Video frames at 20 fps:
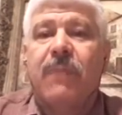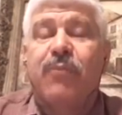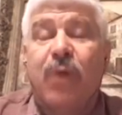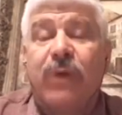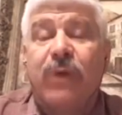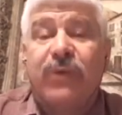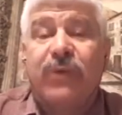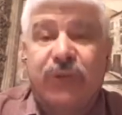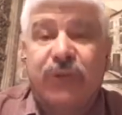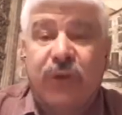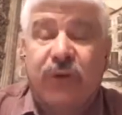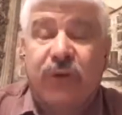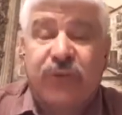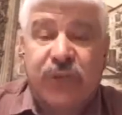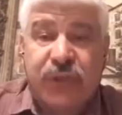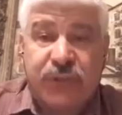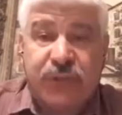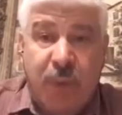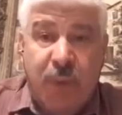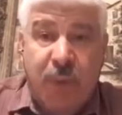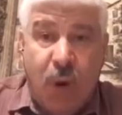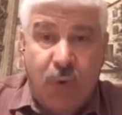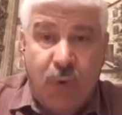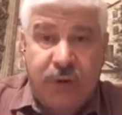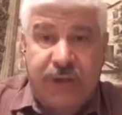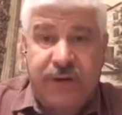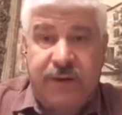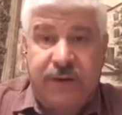brother starts smoking.